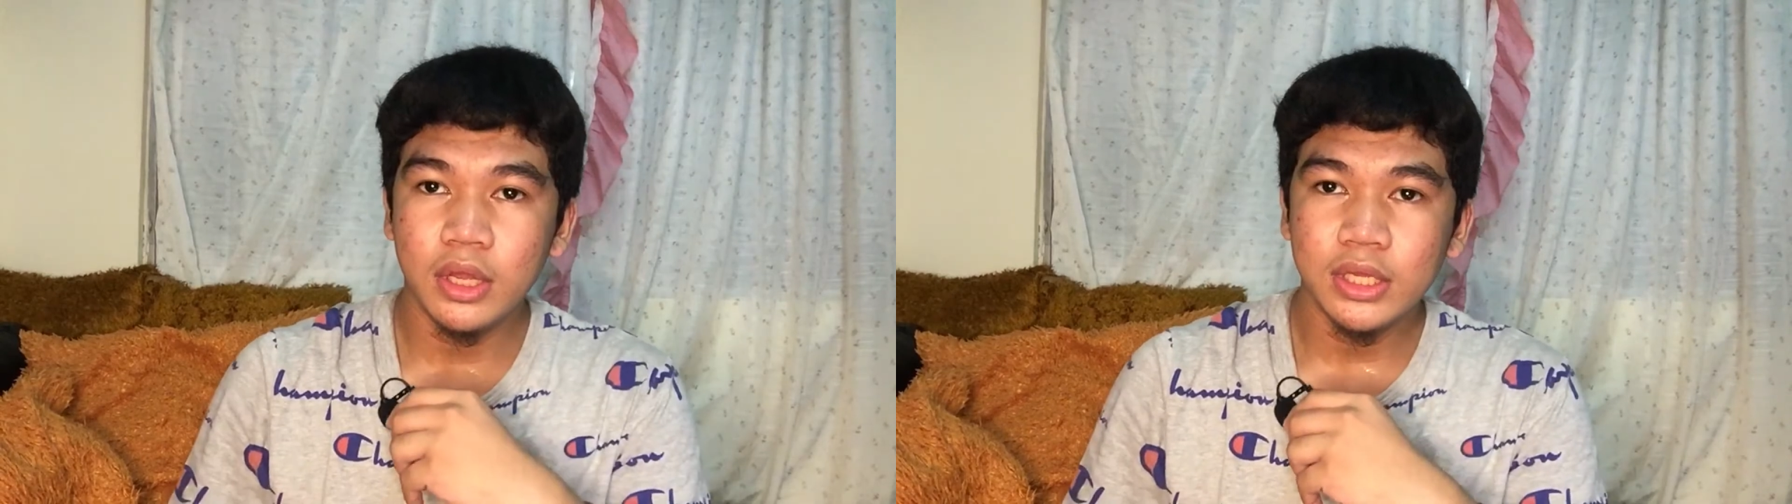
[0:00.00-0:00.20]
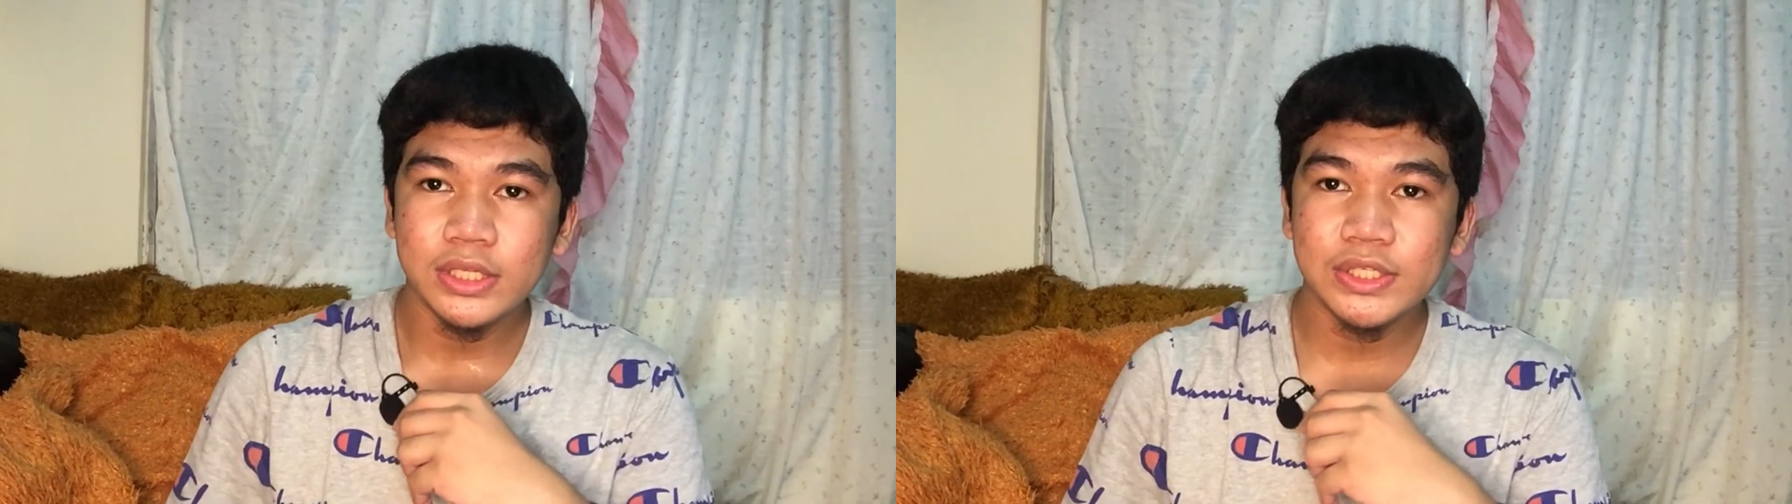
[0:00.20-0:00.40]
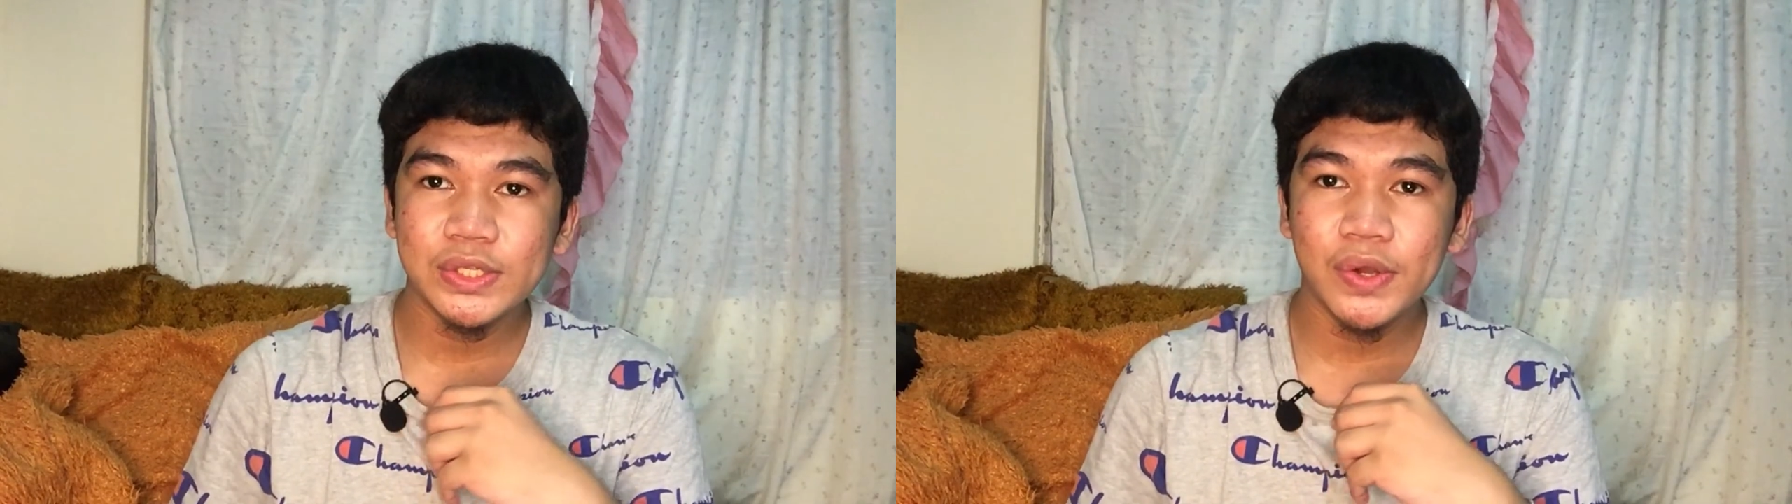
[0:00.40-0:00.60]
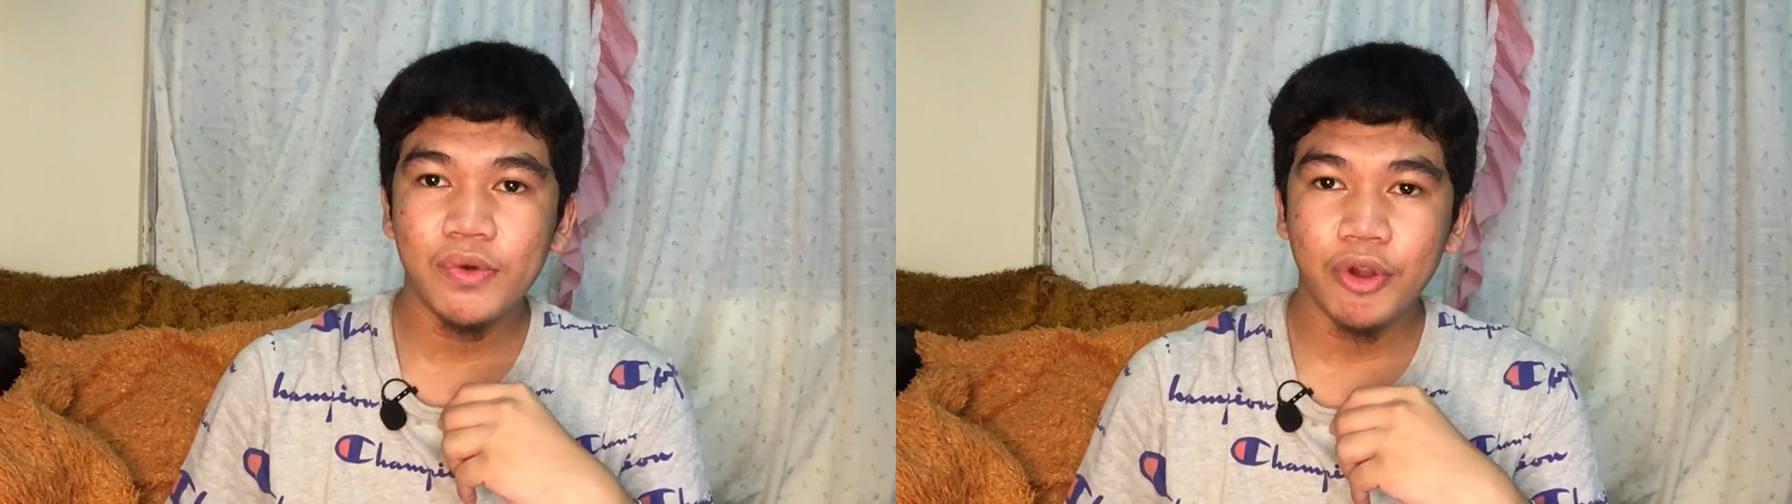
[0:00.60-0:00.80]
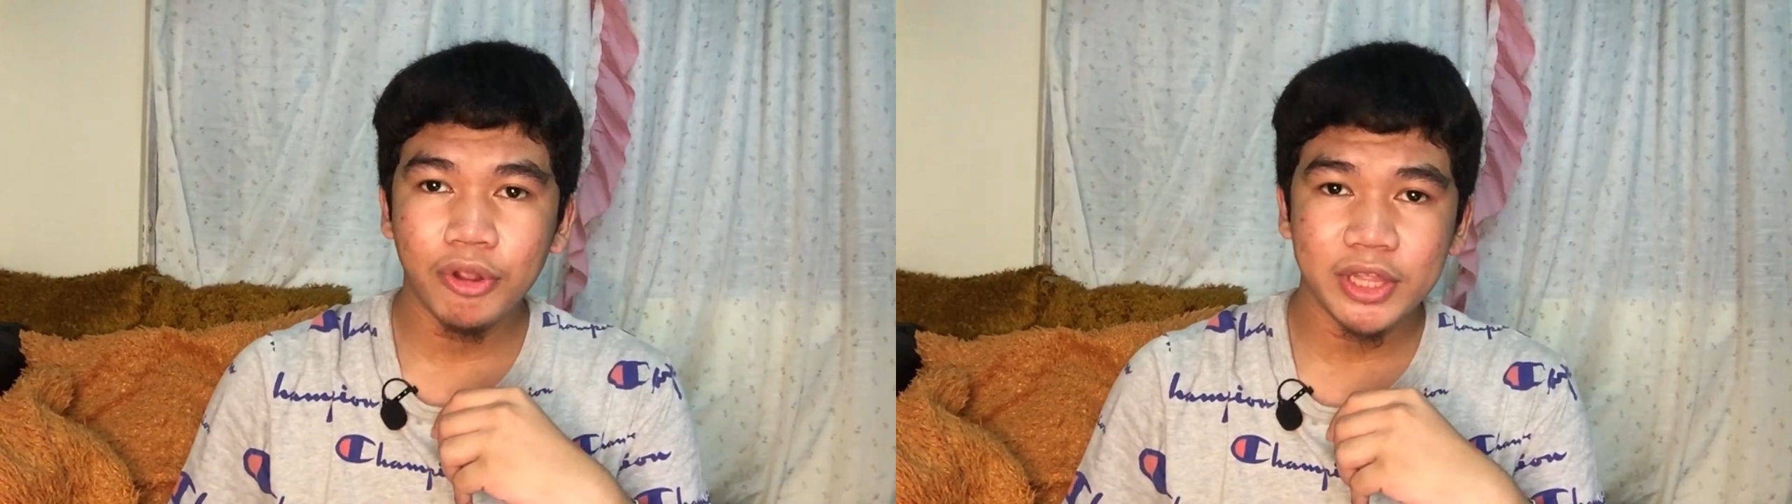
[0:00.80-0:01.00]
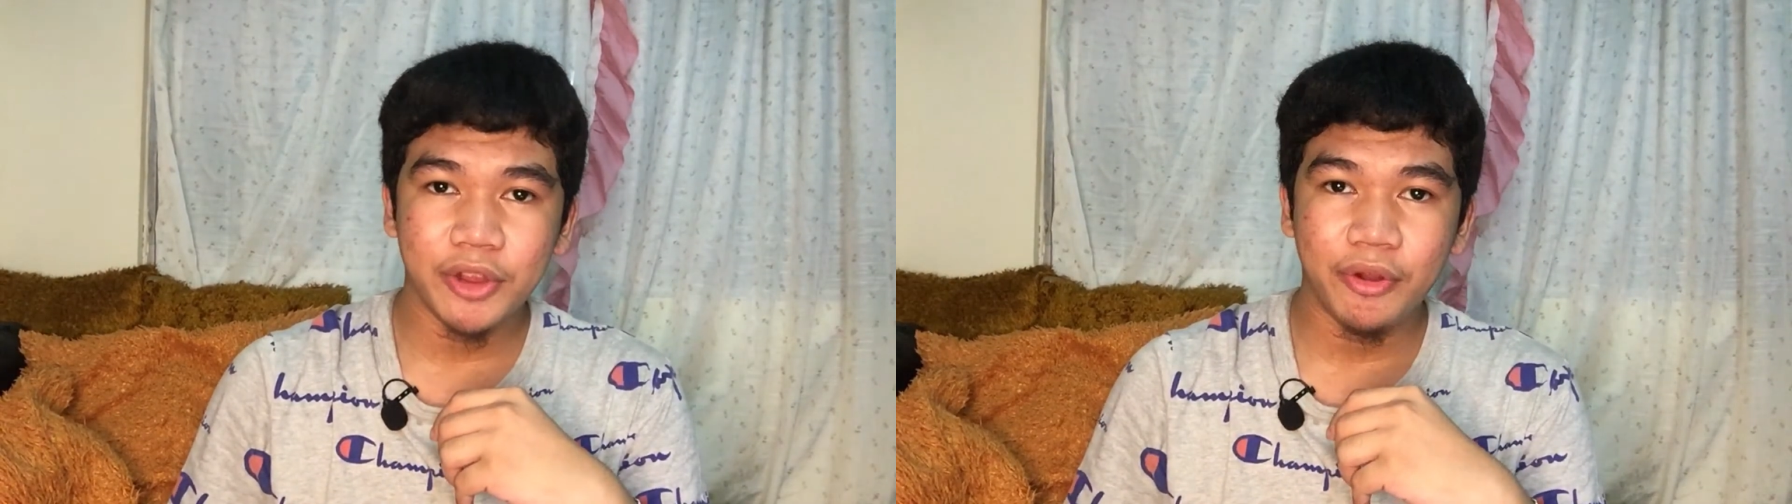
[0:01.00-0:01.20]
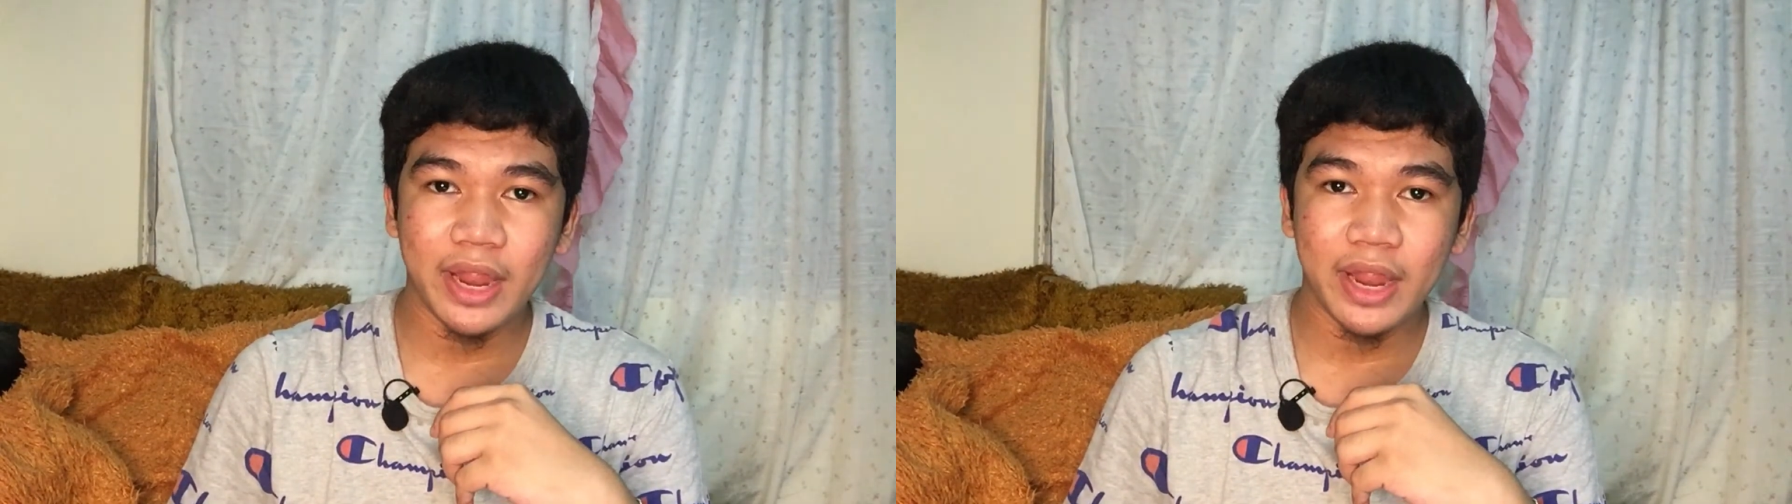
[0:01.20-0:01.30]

So earlier,